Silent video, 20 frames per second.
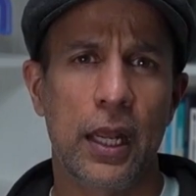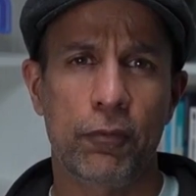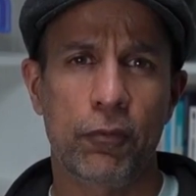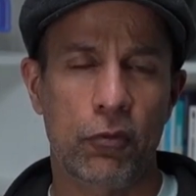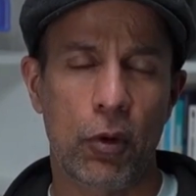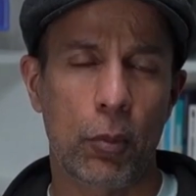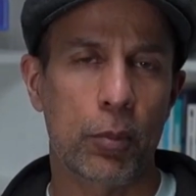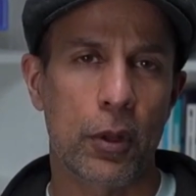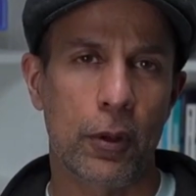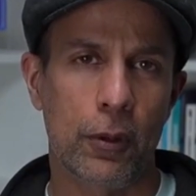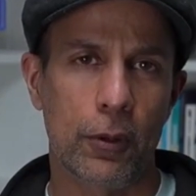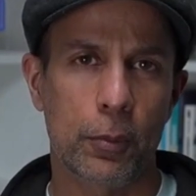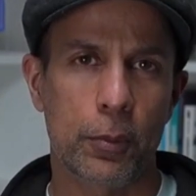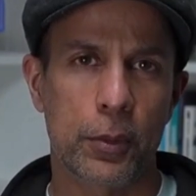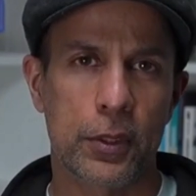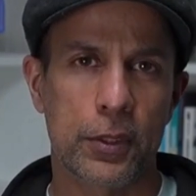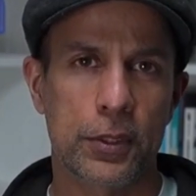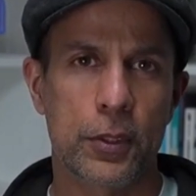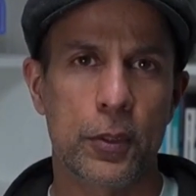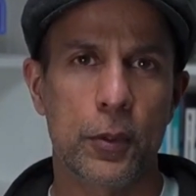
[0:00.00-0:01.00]
like from
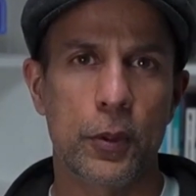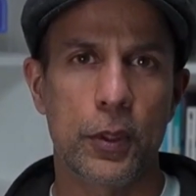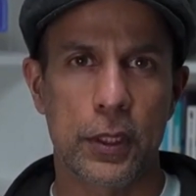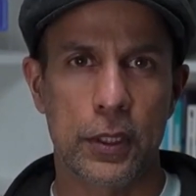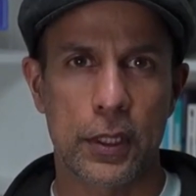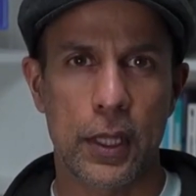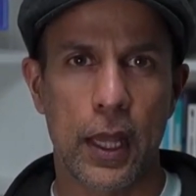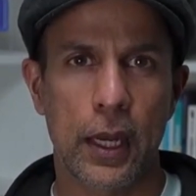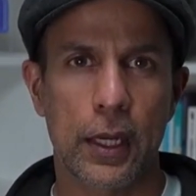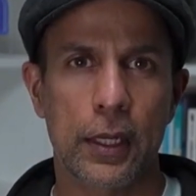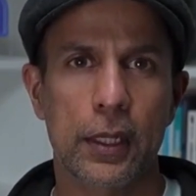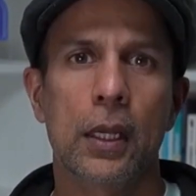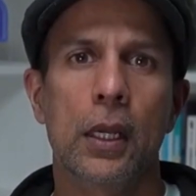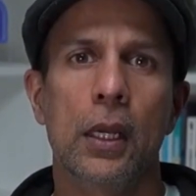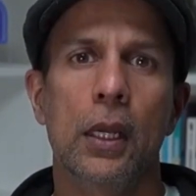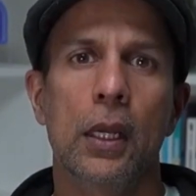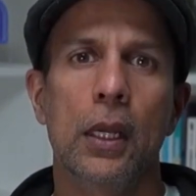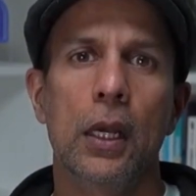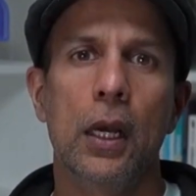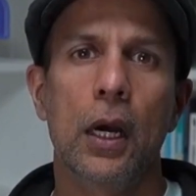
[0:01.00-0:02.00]
developers, you hear that
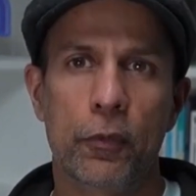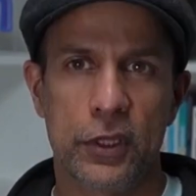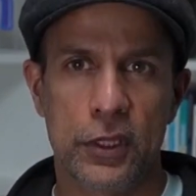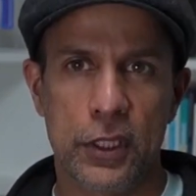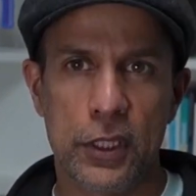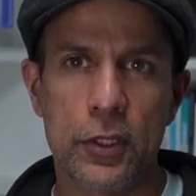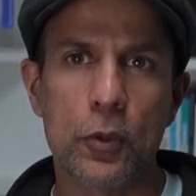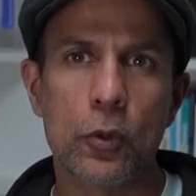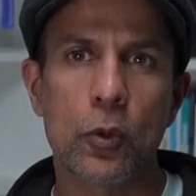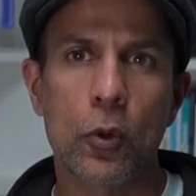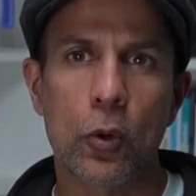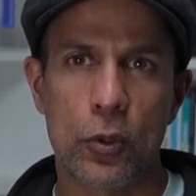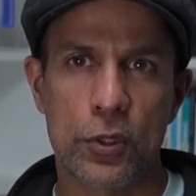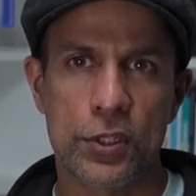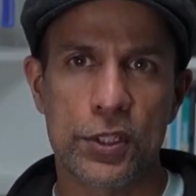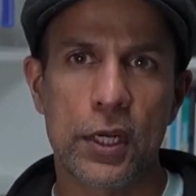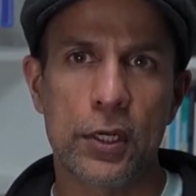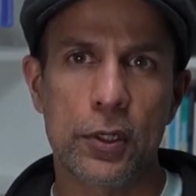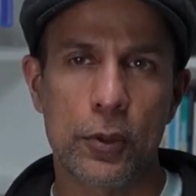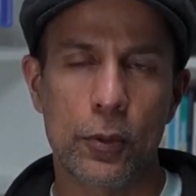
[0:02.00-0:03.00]
with the new code
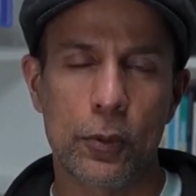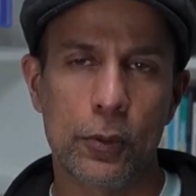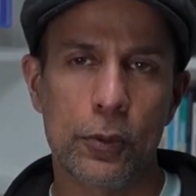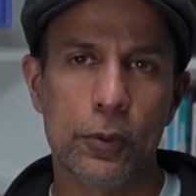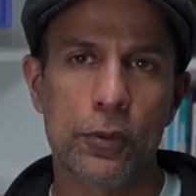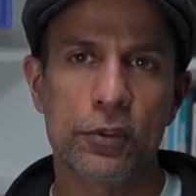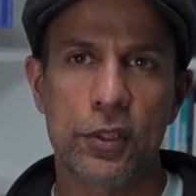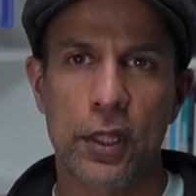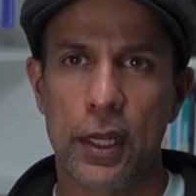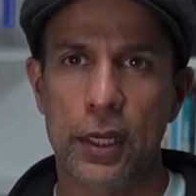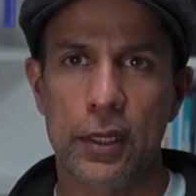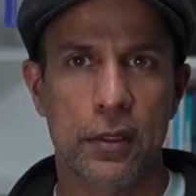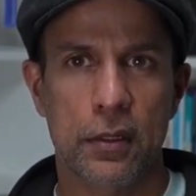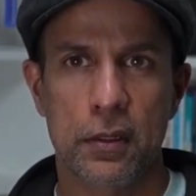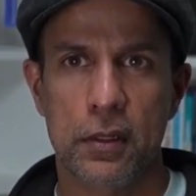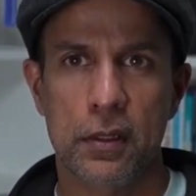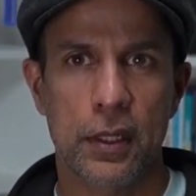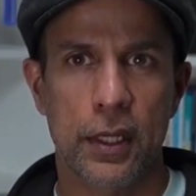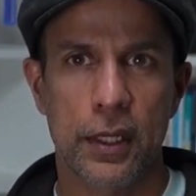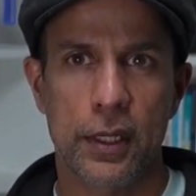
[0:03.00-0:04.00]
gen tools that
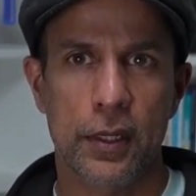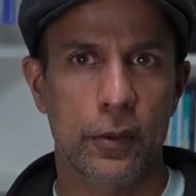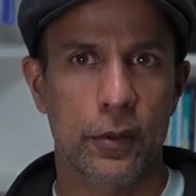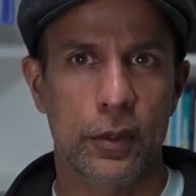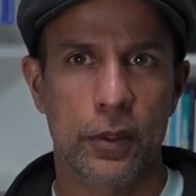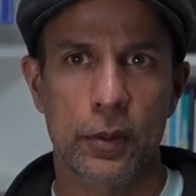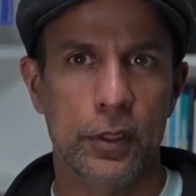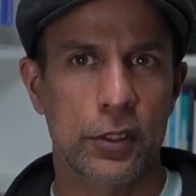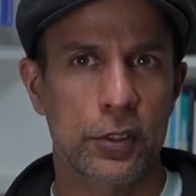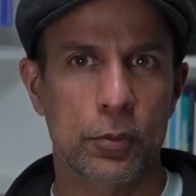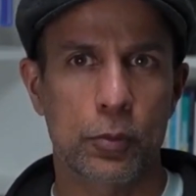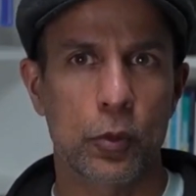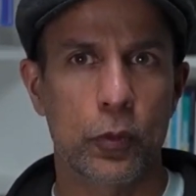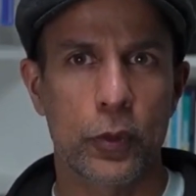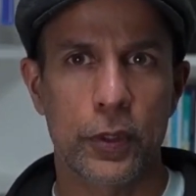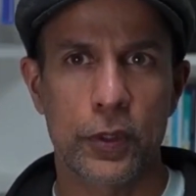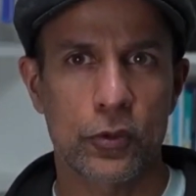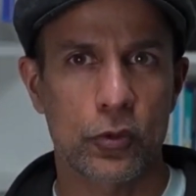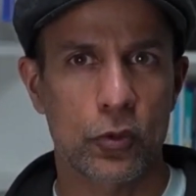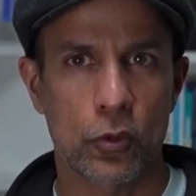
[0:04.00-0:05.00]
like, they're just
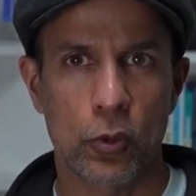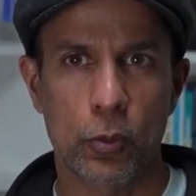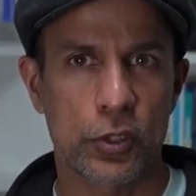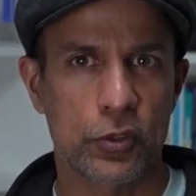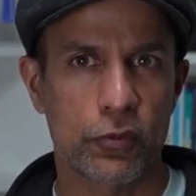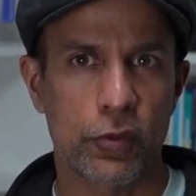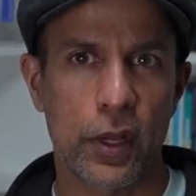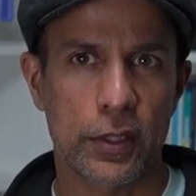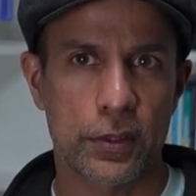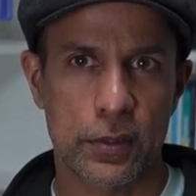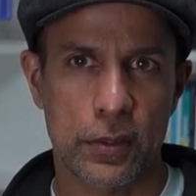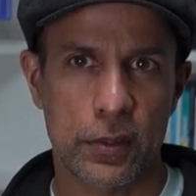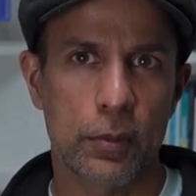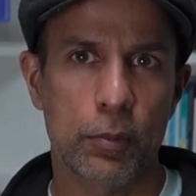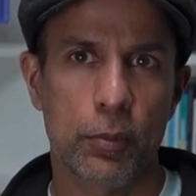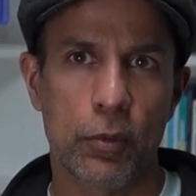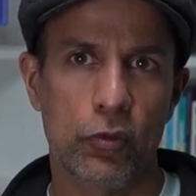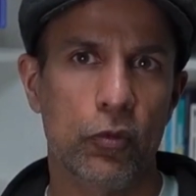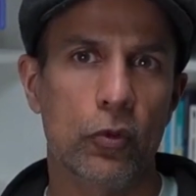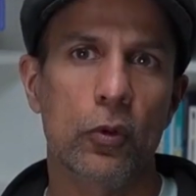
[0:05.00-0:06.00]
moving so much faster than
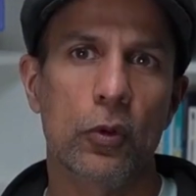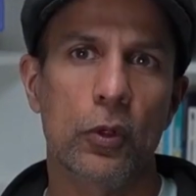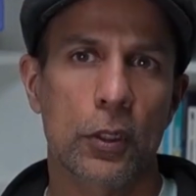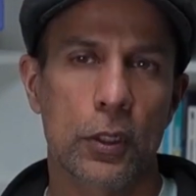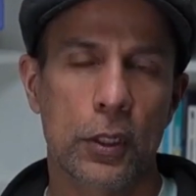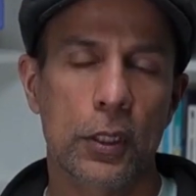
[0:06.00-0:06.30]
before.